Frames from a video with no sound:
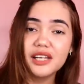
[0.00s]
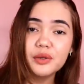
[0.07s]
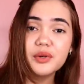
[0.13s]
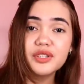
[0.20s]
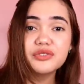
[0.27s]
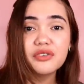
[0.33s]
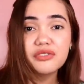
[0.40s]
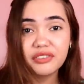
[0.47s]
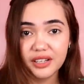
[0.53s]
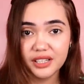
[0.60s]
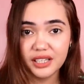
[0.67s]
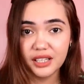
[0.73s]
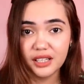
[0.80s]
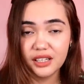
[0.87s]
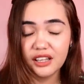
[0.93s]
money was
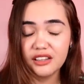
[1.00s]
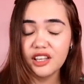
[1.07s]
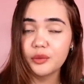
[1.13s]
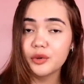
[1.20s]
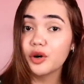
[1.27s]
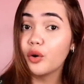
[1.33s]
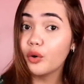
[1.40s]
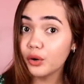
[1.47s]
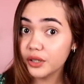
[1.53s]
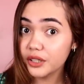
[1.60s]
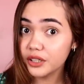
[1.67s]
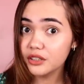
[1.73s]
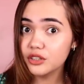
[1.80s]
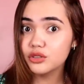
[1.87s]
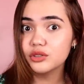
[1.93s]
refunded and they were
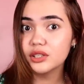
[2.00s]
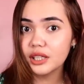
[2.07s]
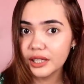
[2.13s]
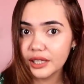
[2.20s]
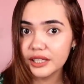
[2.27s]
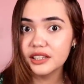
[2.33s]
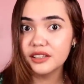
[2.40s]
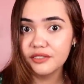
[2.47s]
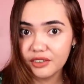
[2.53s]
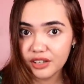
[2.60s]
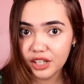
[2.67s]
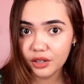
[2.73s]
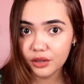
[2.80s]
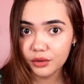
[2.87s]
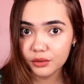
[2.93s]
ordered to delete the
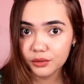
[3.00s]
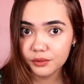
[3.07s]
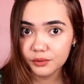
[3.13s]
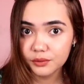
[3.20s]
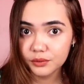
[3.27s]
video,